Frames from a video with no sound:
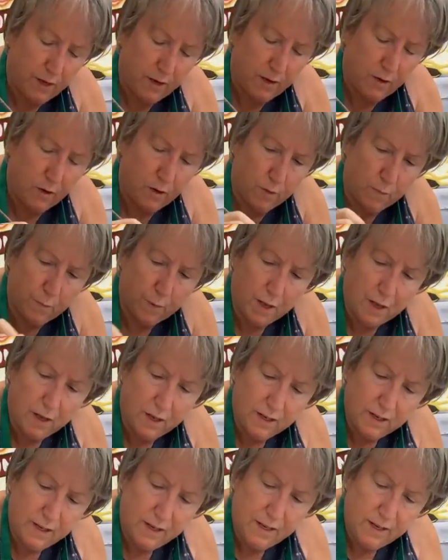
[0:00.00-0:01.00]
and you're
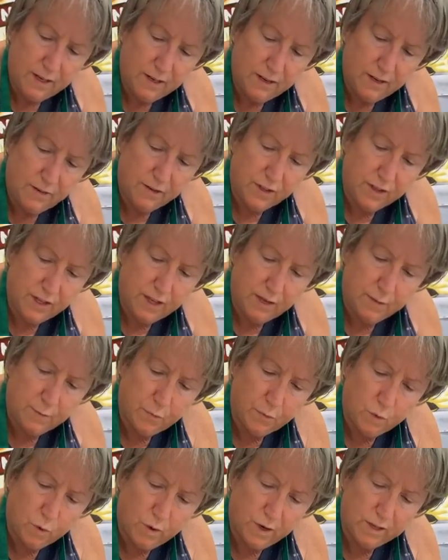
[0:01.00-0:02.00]
polying and
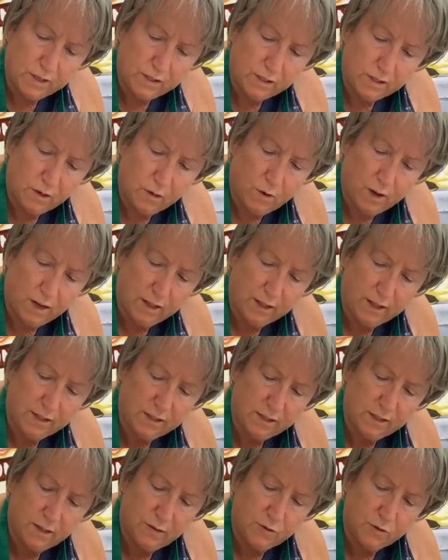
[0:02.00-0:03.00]
everything, boy, it's so
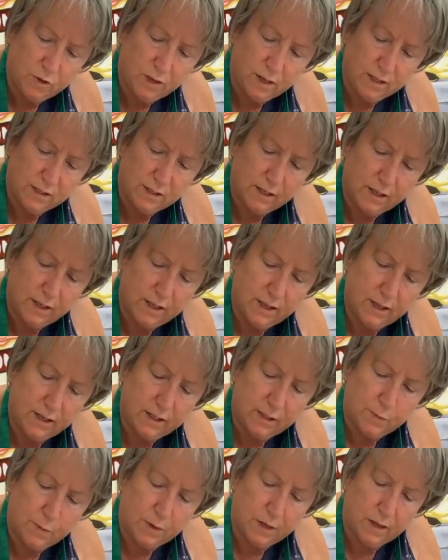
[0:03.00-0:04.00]
hot that stuff dries
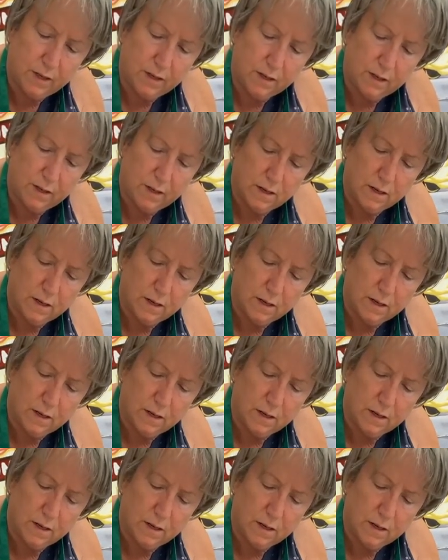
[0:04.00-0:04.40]
lickety-split.